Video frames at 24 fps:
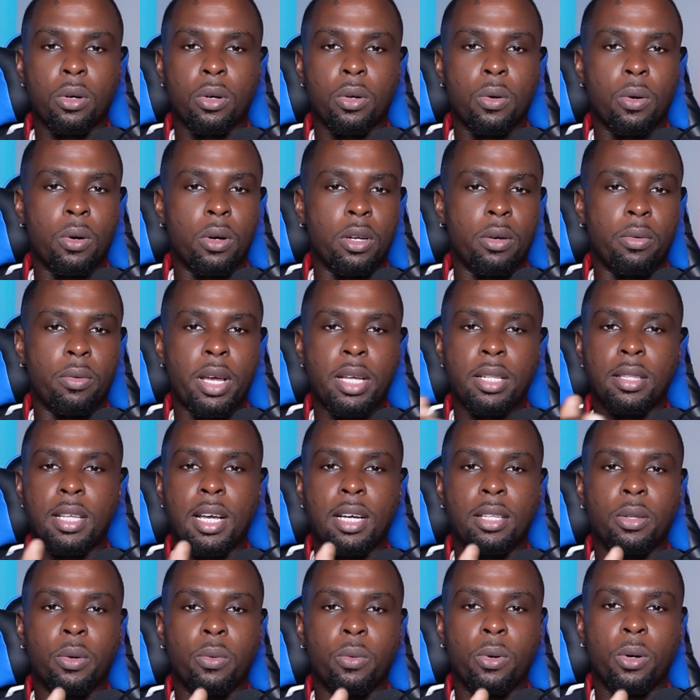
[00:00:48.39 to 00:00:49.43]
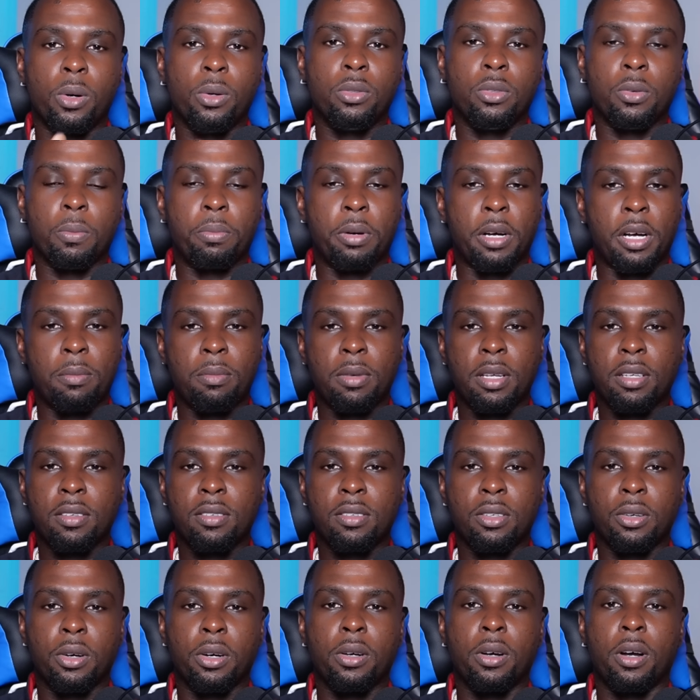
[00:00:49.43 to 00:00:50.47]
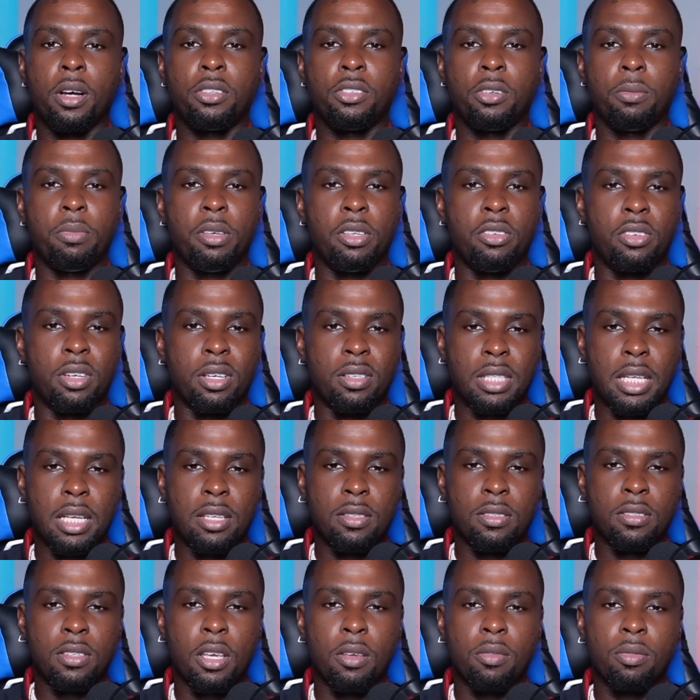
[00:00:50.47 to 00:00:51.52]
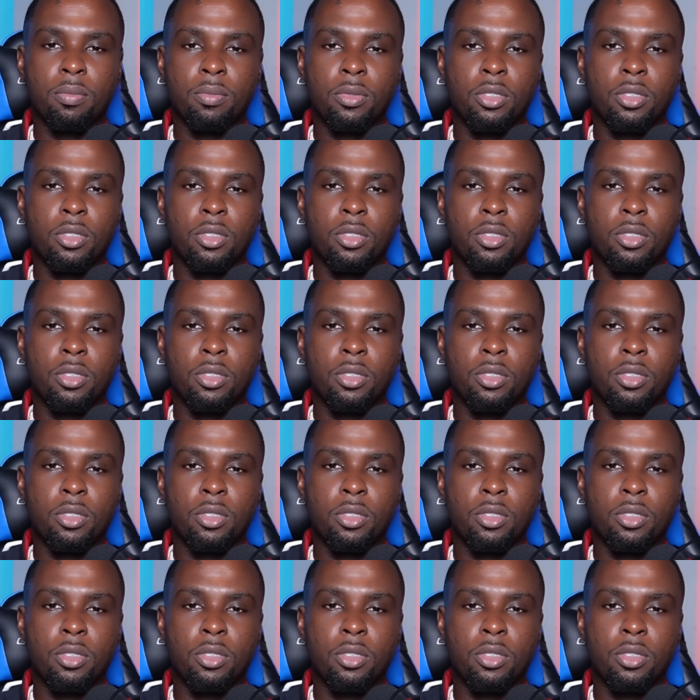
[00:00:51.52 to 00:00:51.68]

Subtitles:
going right down the road to Publix, your car should be just as safe.